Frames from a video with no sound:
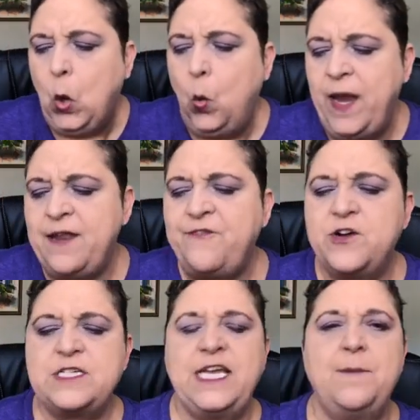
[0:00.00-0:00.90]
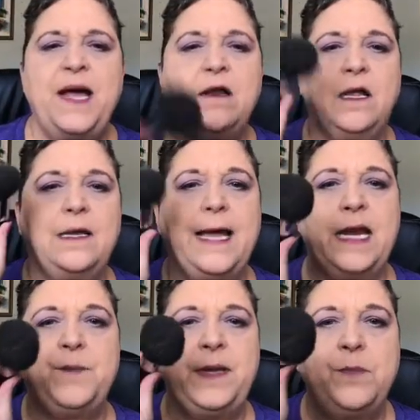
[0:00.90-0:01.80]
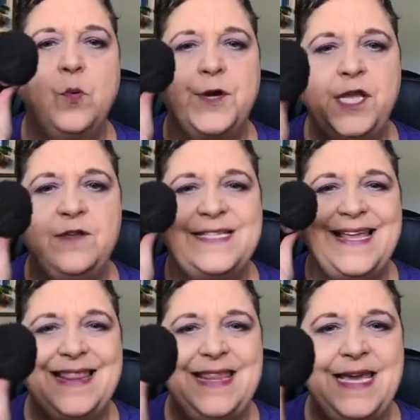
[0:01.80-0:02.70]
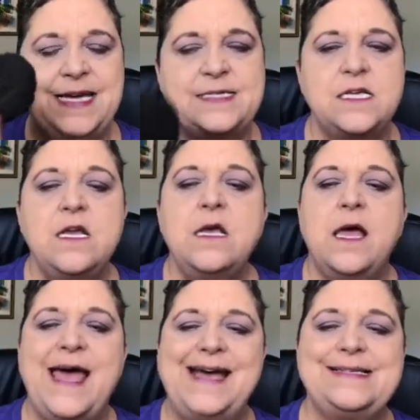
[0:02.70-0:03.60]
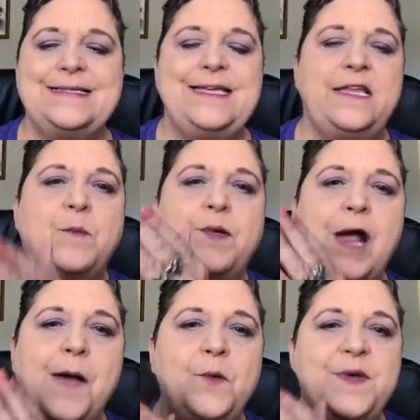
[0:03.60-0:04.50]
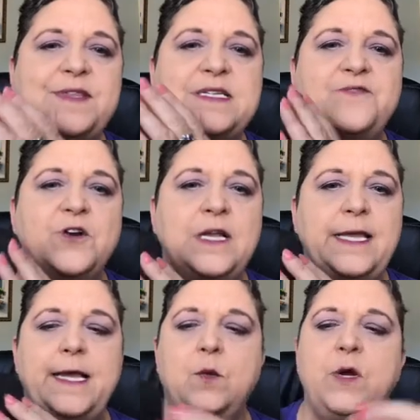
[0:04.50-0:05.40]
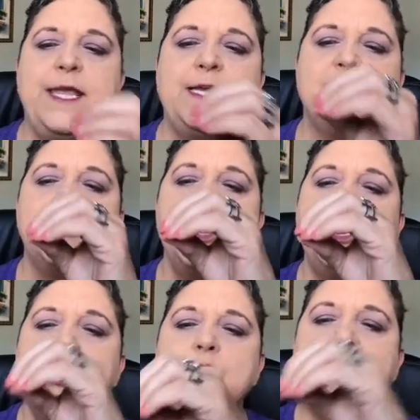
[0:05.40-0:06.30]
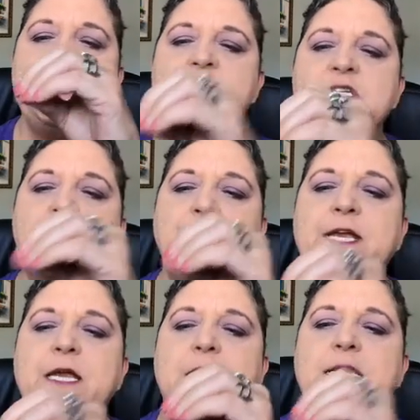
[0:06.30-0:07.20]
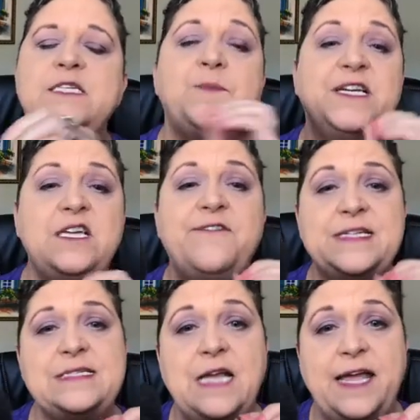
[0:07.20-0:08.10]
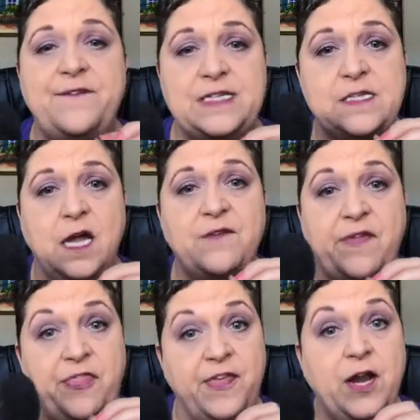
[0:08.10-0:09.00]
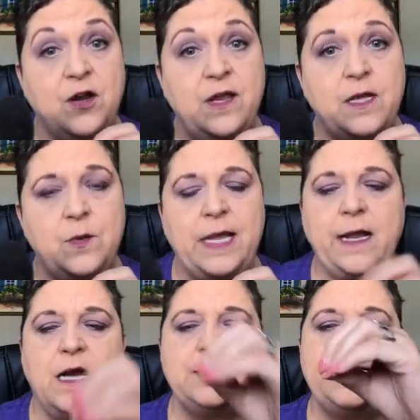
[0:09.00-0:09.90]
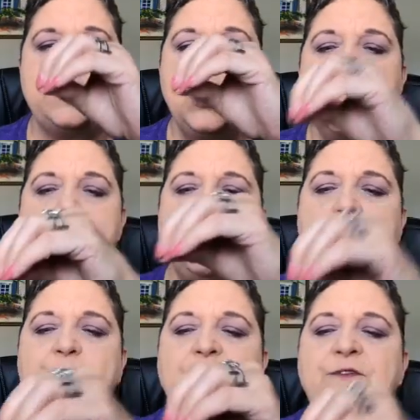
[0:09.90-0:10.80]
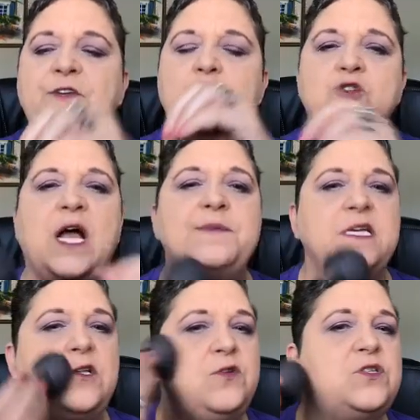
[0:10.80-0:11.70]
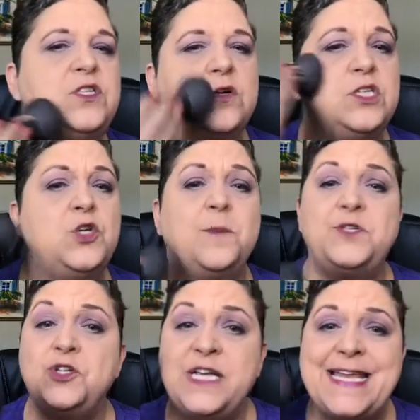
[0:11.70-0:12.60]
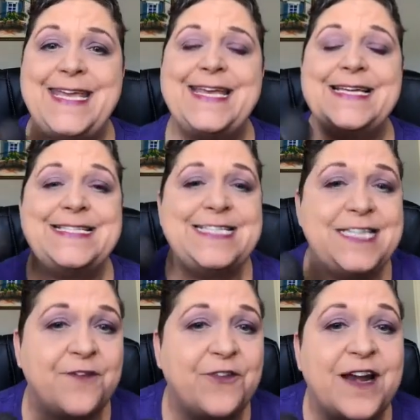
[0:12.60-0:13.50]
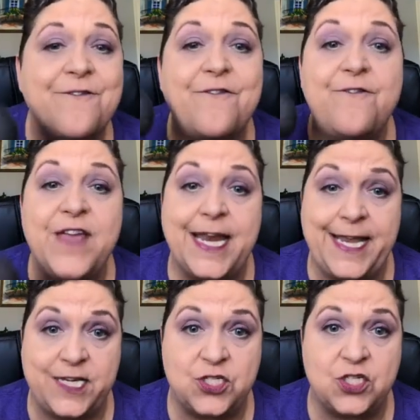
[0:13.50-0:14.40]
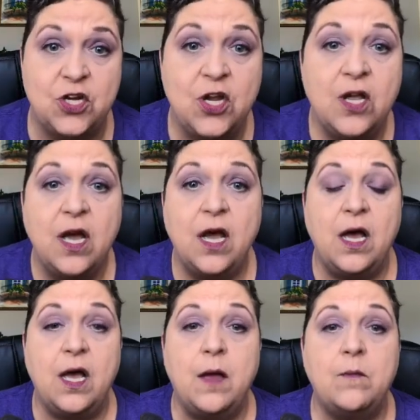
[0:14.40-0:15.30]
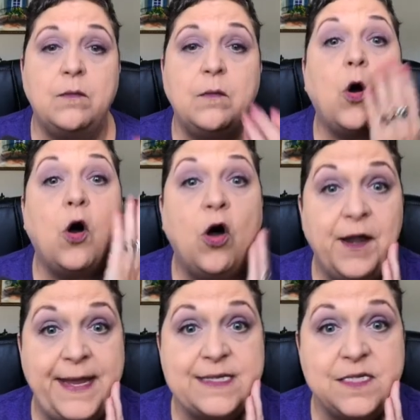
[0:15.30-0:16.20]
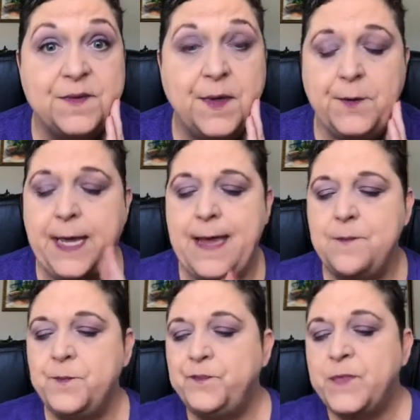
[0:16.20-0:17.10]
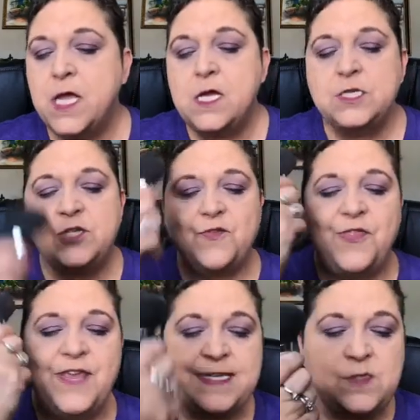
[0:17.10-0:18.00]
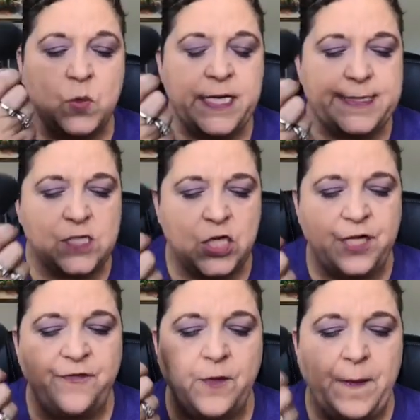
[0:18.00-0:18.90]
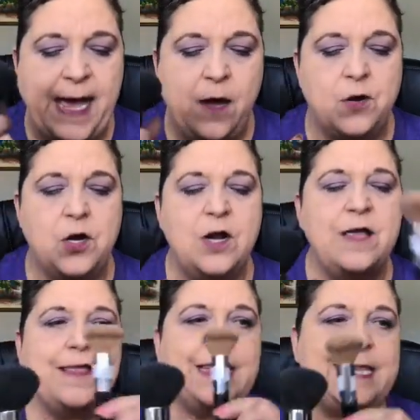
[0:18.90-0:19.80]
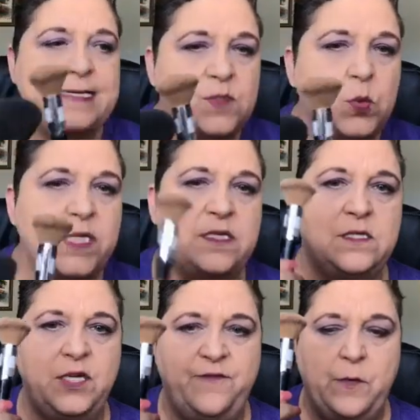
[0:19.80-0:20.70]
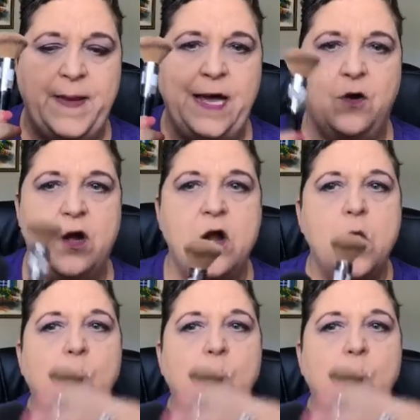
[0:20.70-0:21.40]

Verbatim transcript: When it first came out, a lot of people were using this as I said, the problem with this for liquid is you can just put it, and especially if it's not, if it's kind of a thicker liquid like ours is, you could put a few drops and you still could do it, but you're gonna get a different finish um, on it, okay? So this one is good for powder, this one is good for powder.